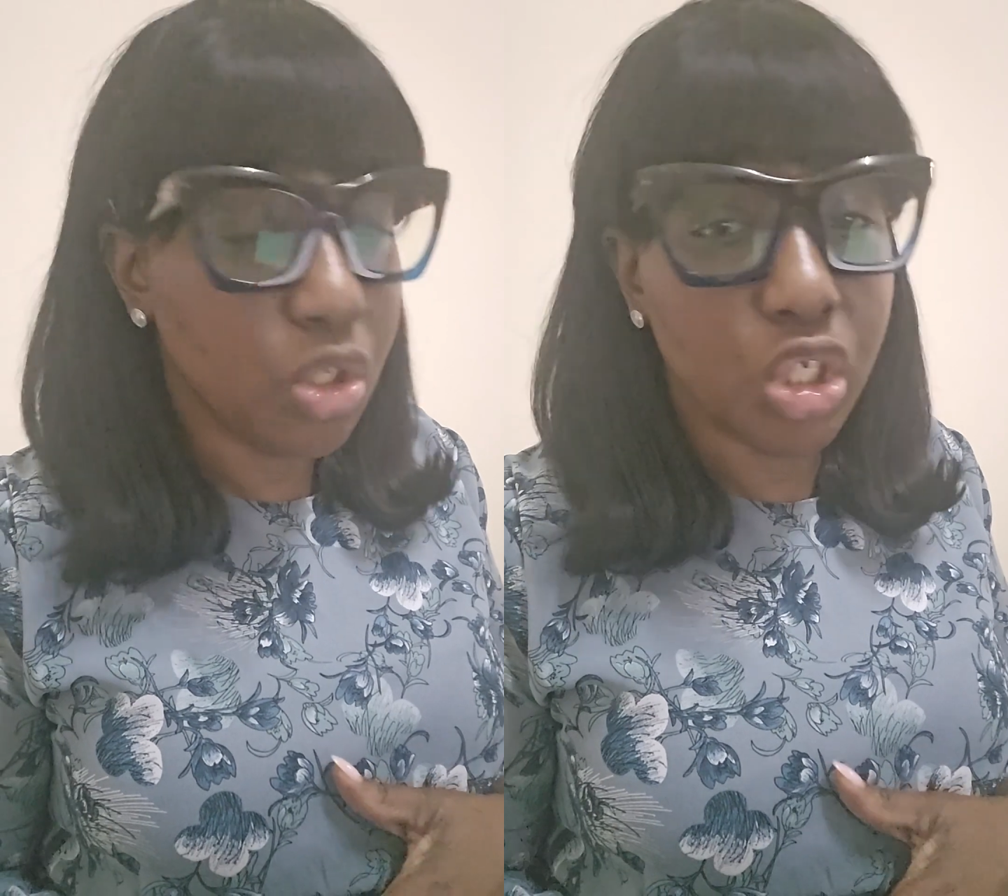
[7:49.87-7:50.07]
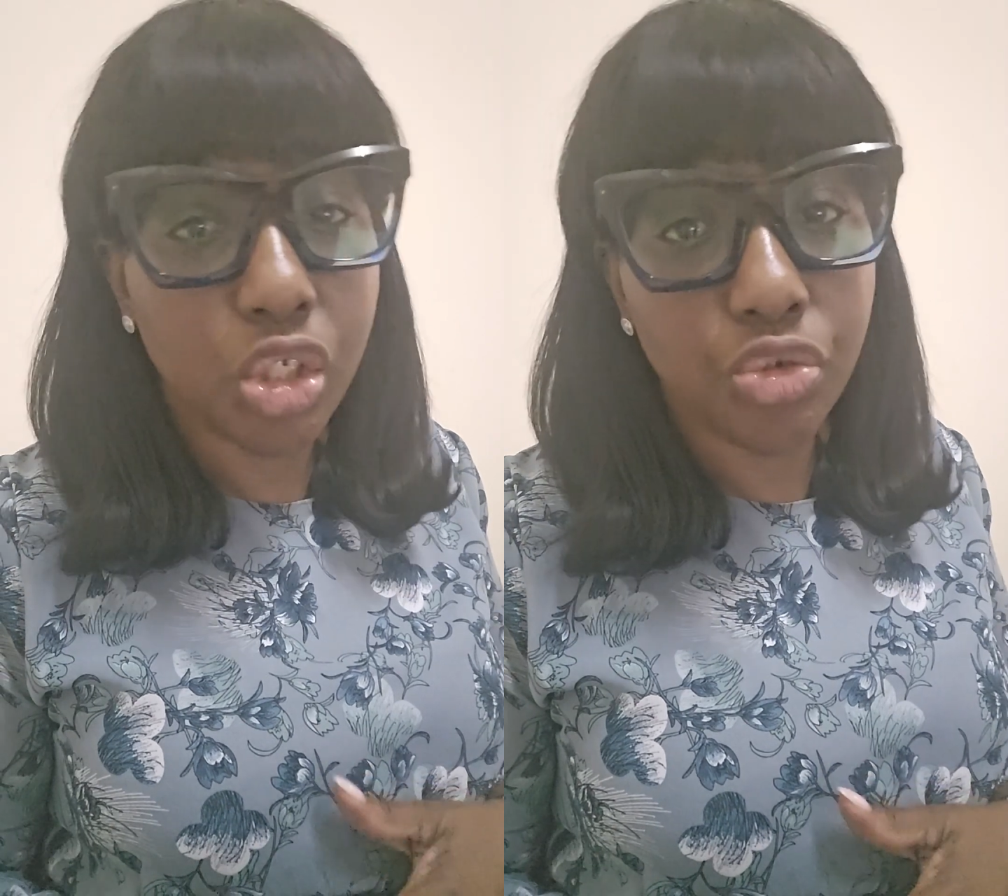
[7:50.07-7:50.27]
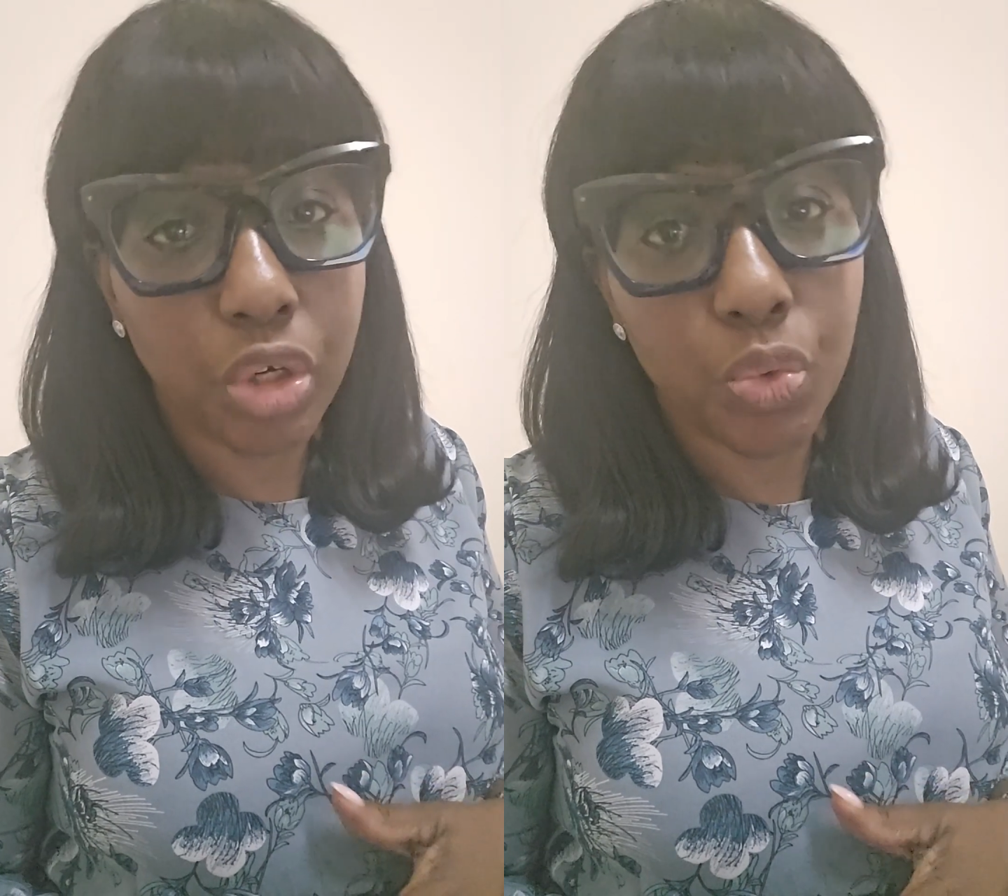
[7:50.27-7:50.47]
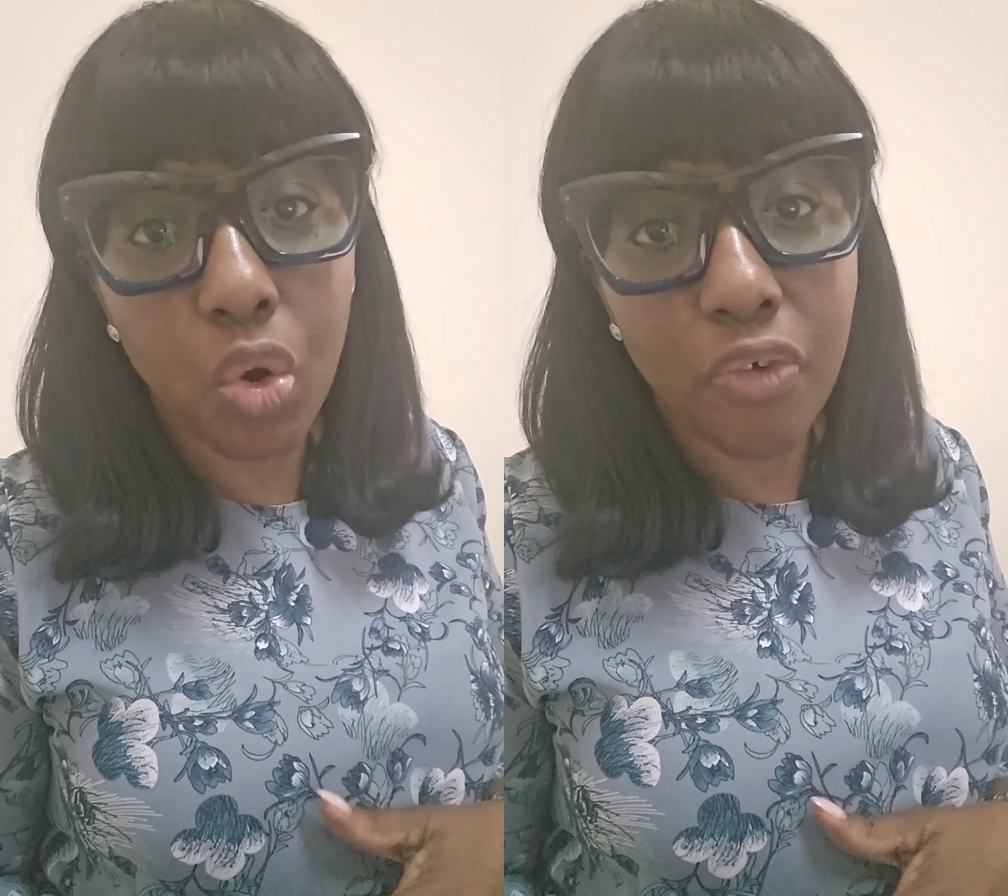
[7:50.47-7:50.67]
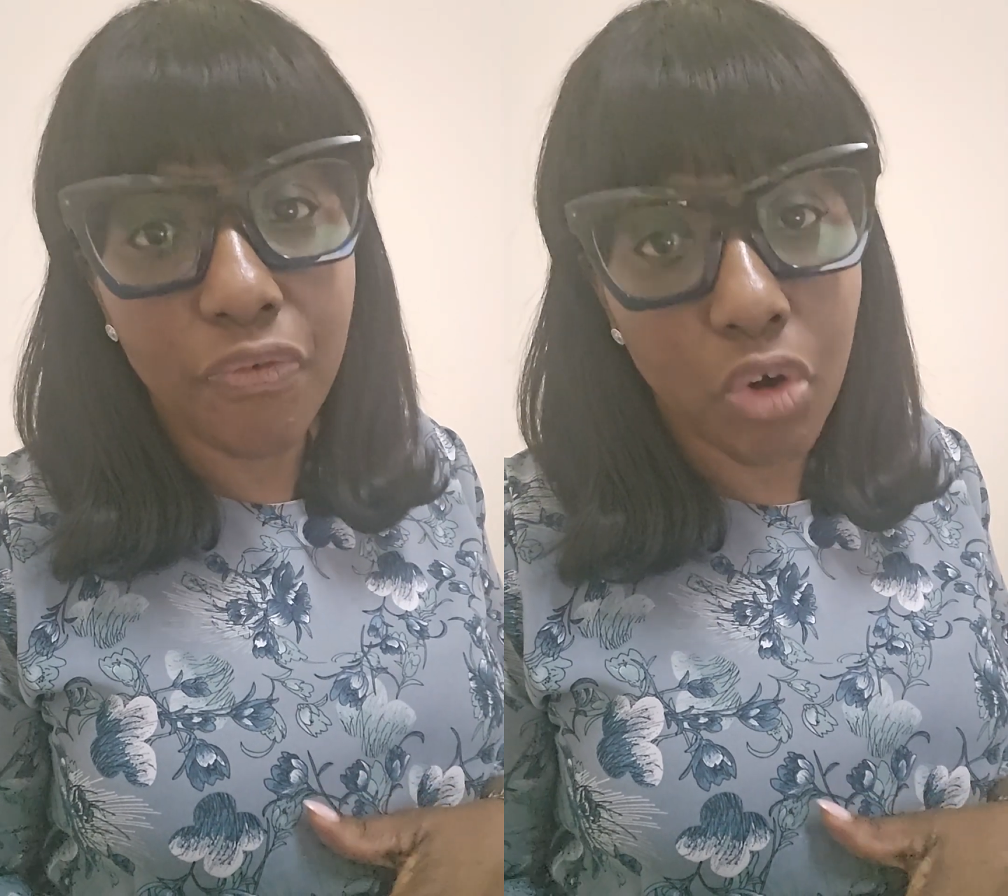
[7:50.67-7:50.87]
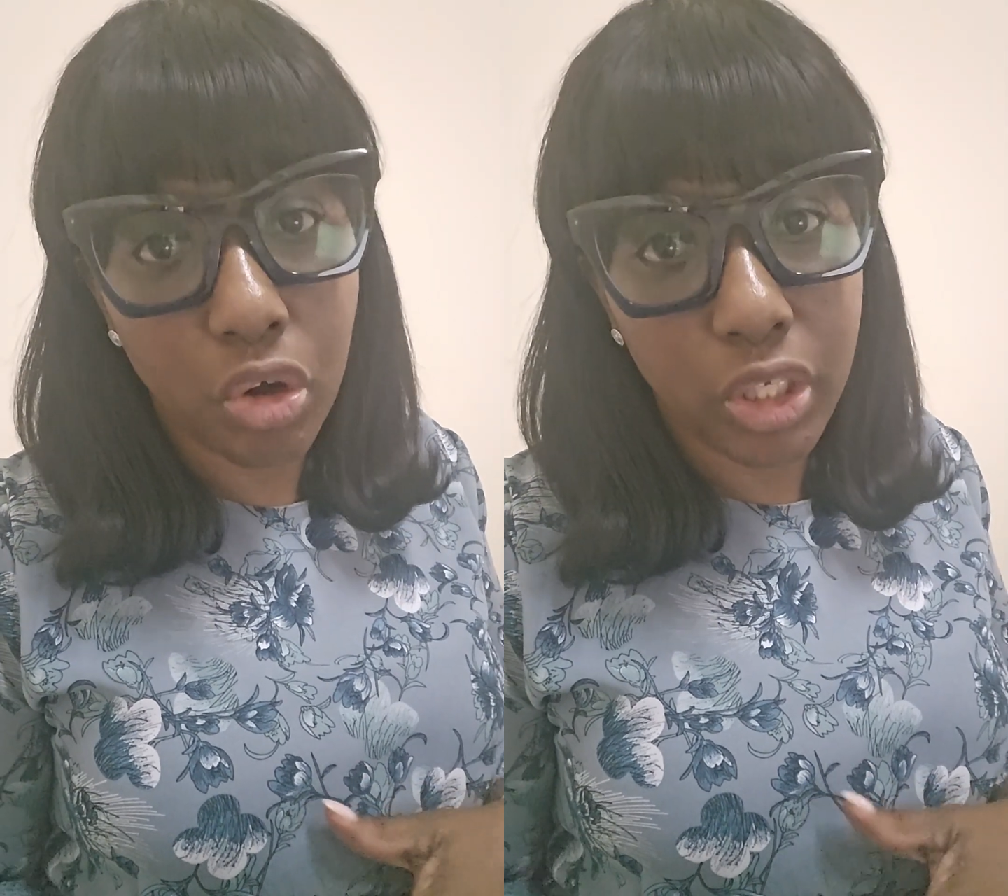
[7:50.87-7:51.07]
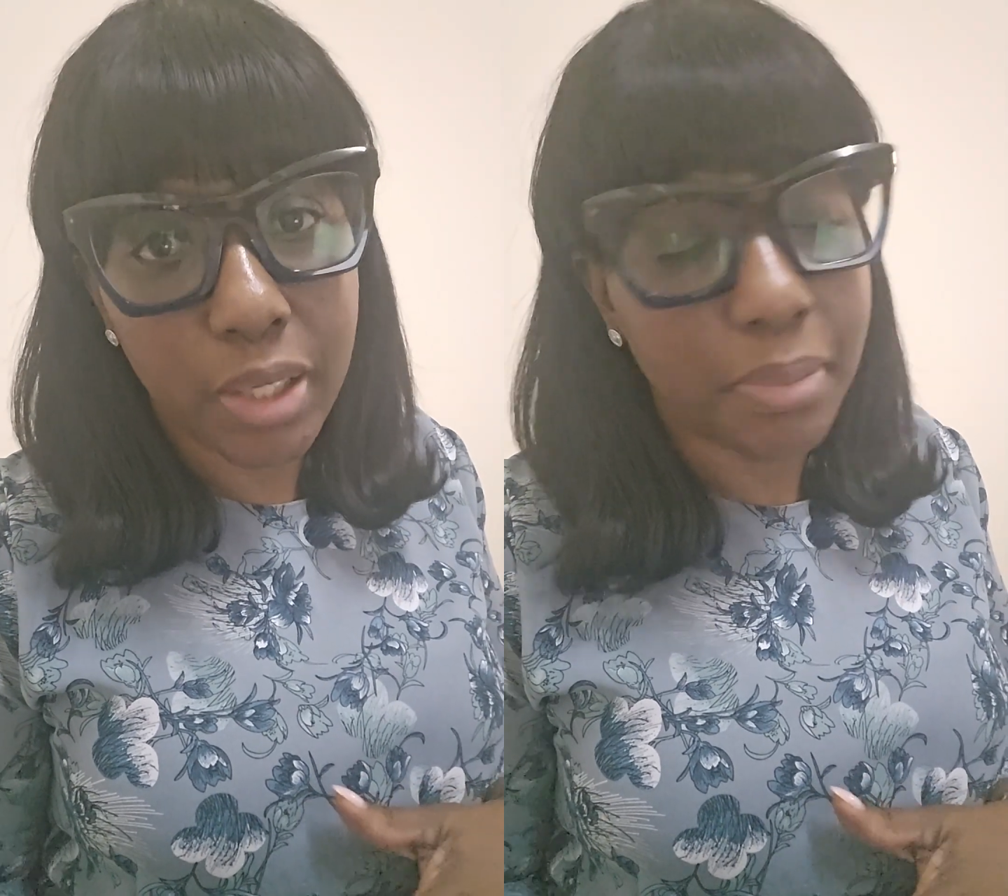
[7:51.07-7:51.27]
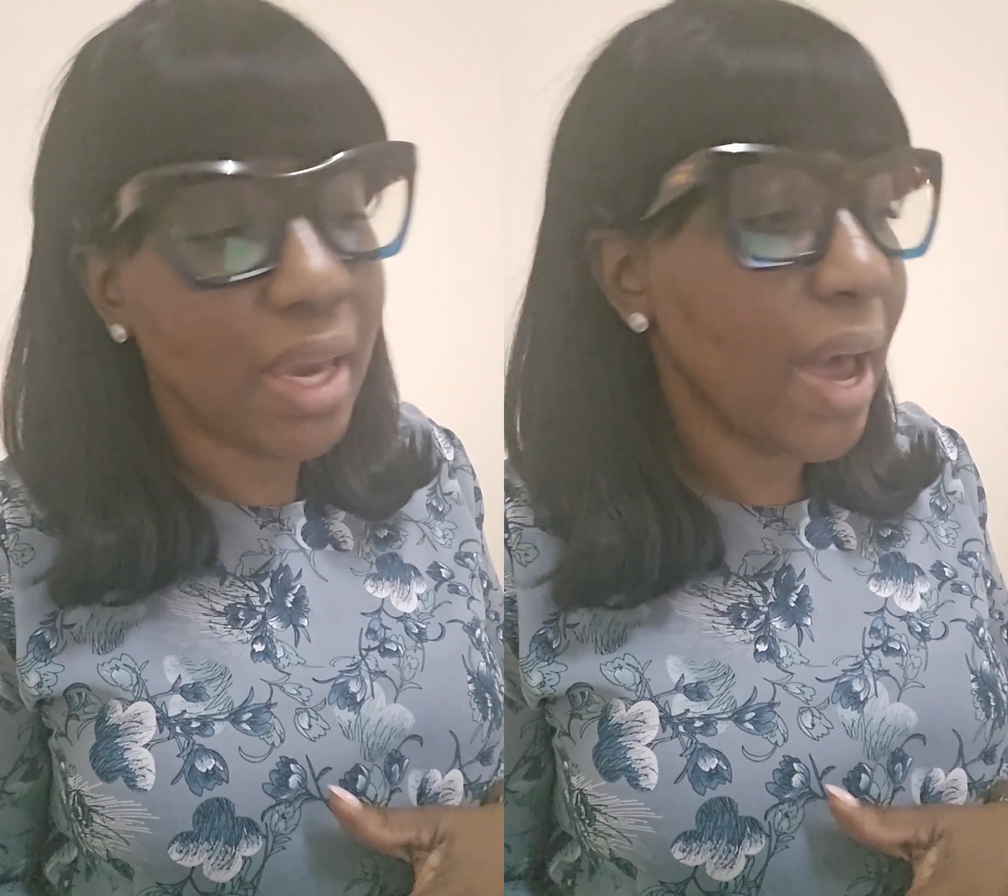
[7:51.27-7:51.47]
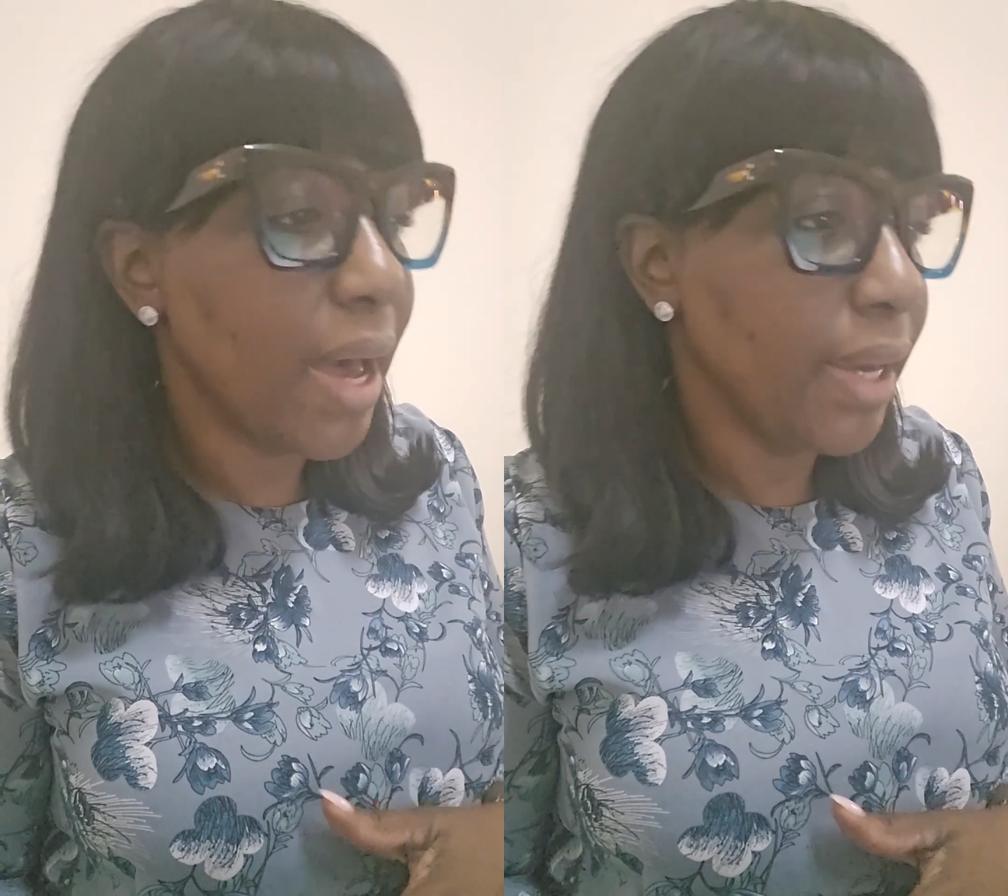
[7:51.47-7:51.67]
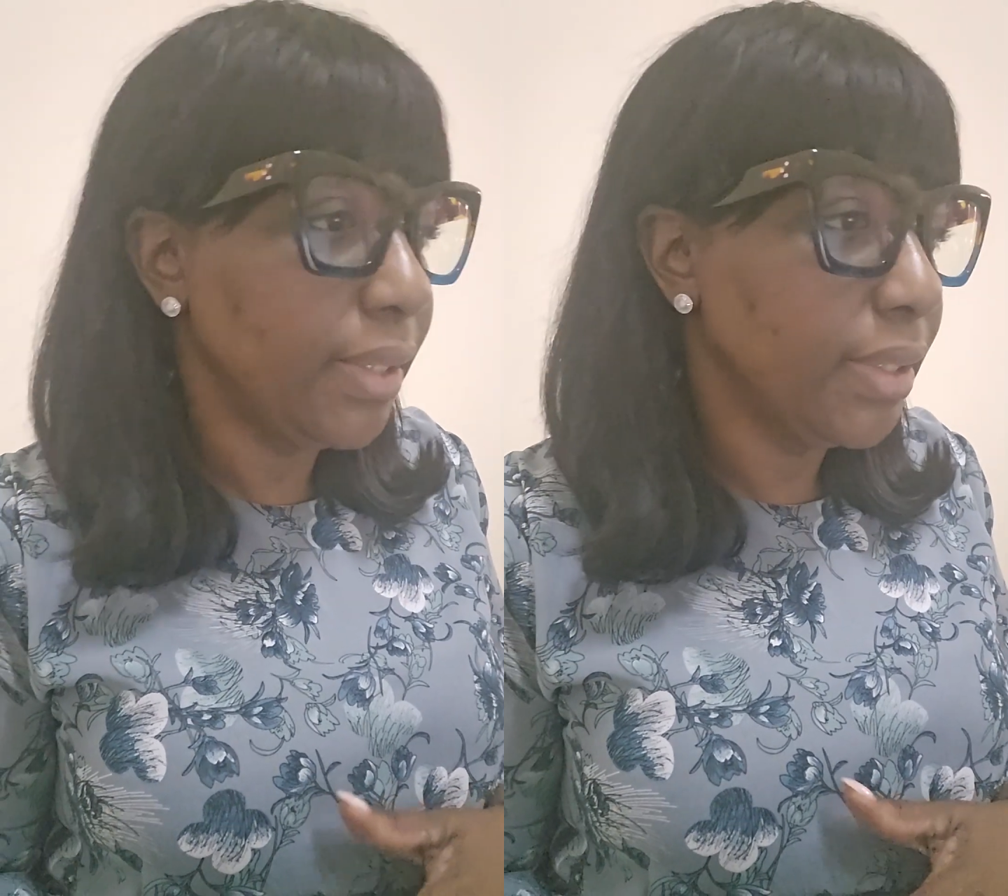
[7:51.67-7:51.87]
children were falling
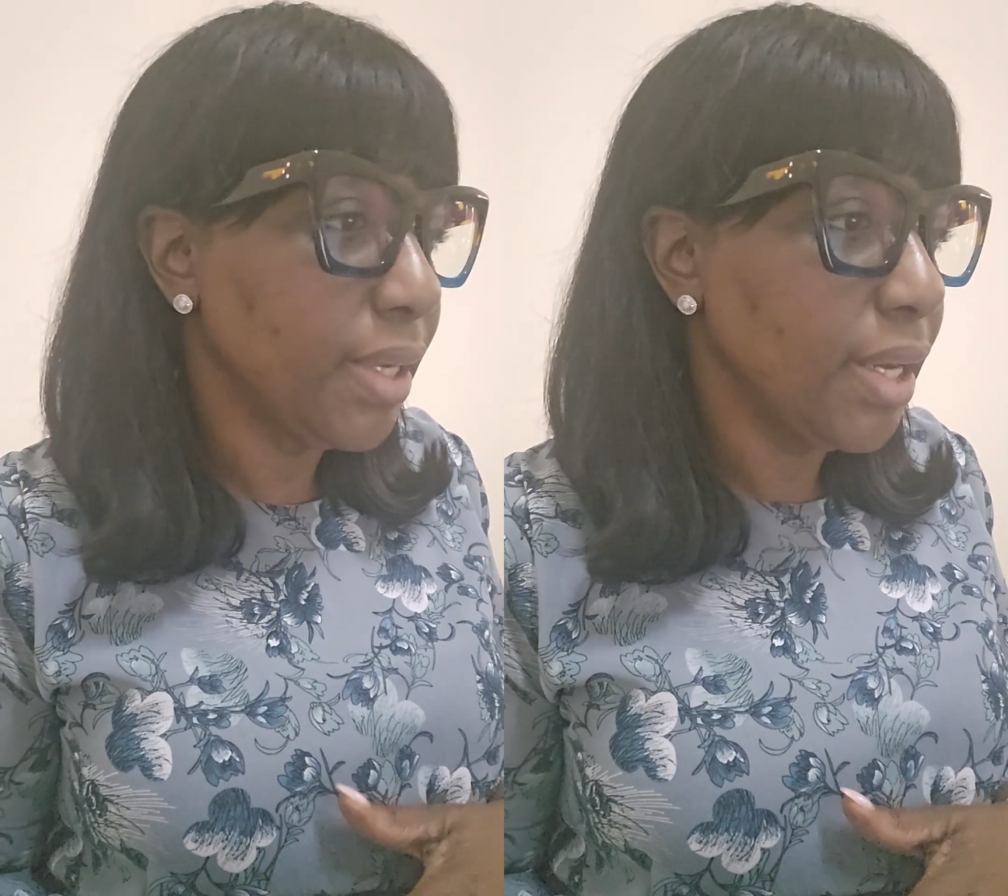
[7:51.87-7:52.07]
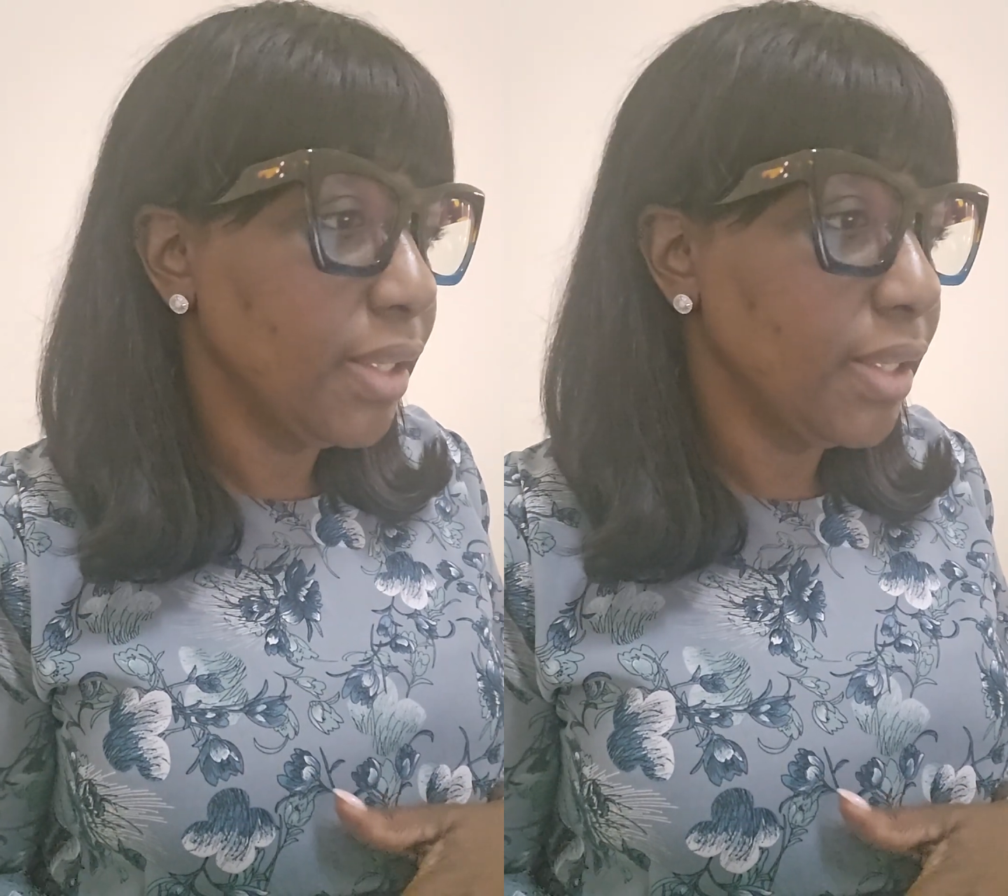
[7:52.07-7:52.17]
behind?